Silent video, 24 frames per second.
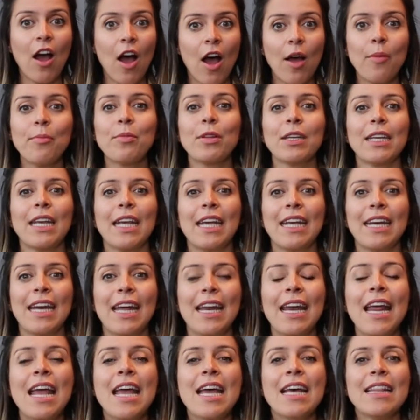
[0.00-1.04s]

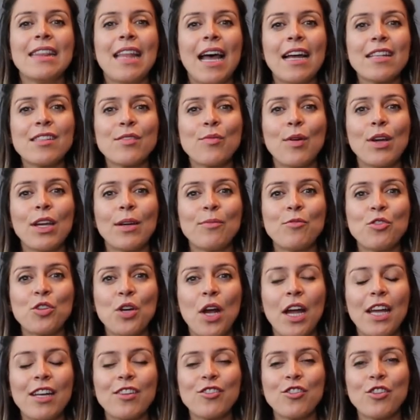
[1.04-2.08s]
complicated. That's why I'm
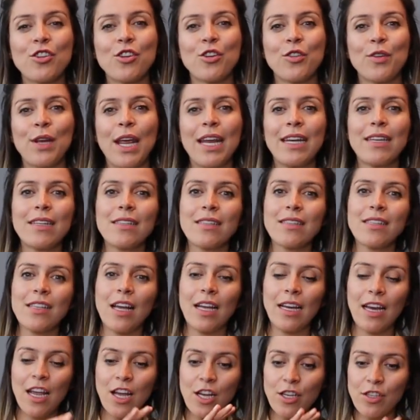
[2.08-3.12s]
trying to create this
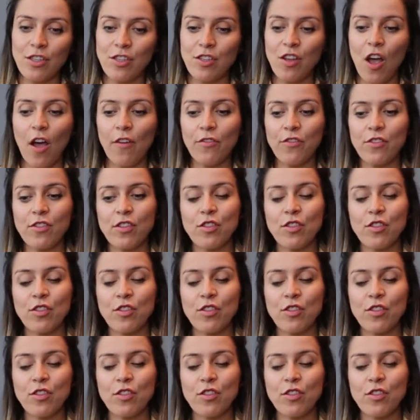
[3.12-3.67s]
like soft,